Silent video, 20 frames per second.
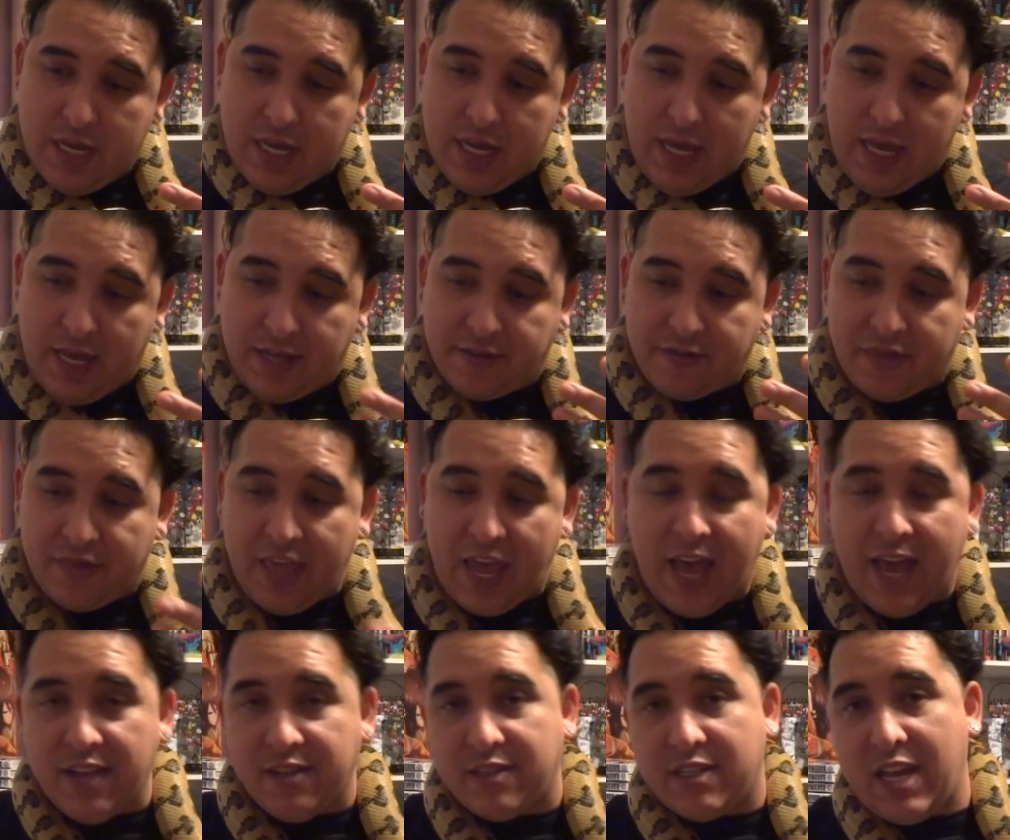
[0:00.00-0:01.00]

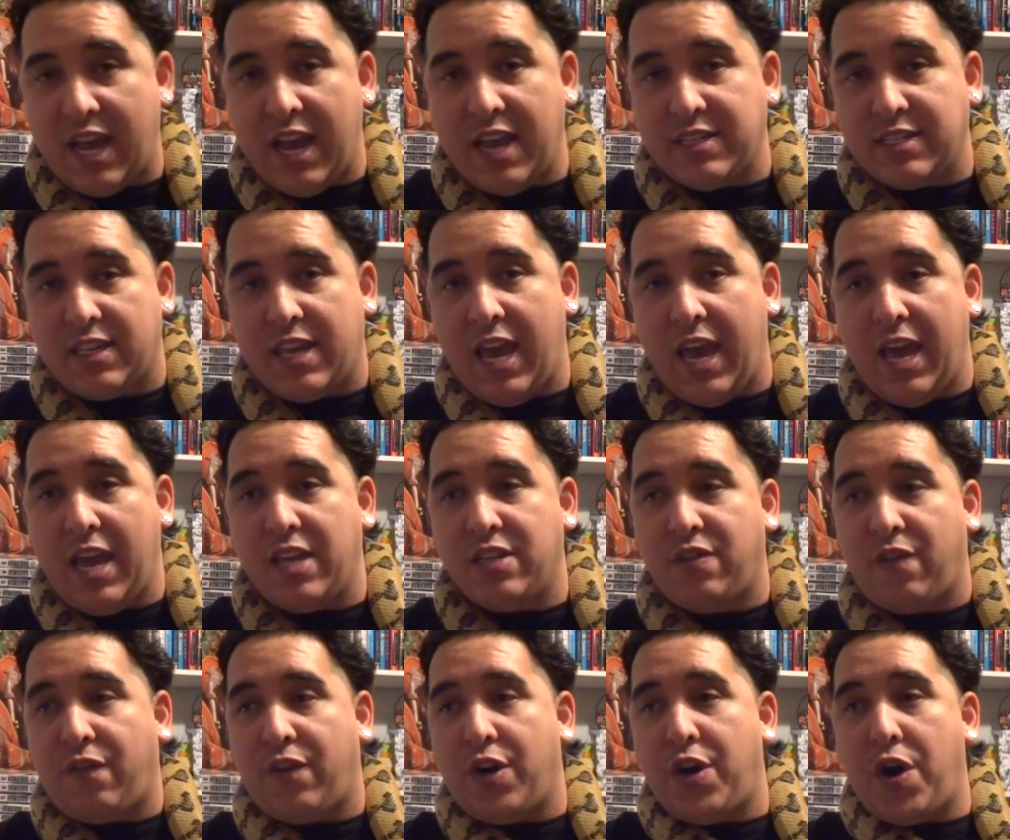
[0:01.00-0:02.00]
that size cage
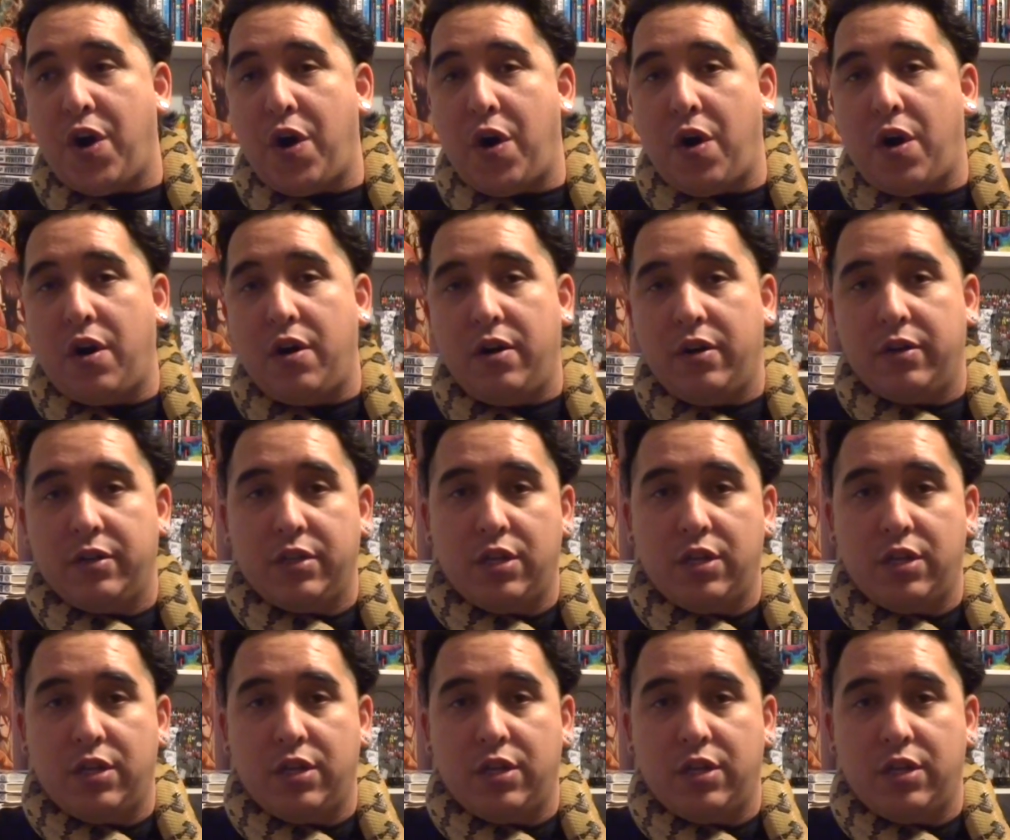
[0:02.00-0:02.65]
for her,